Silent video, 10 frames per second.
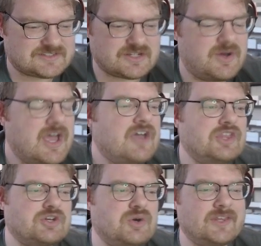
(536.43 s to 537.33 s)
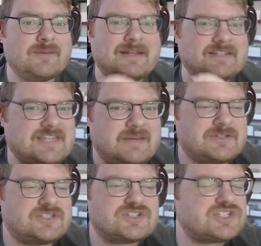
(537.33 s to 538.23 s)
So the cool thing about this game
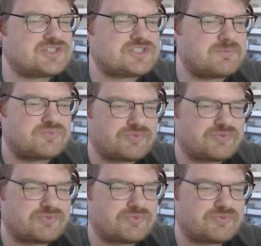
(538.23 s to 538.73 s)
is there's just some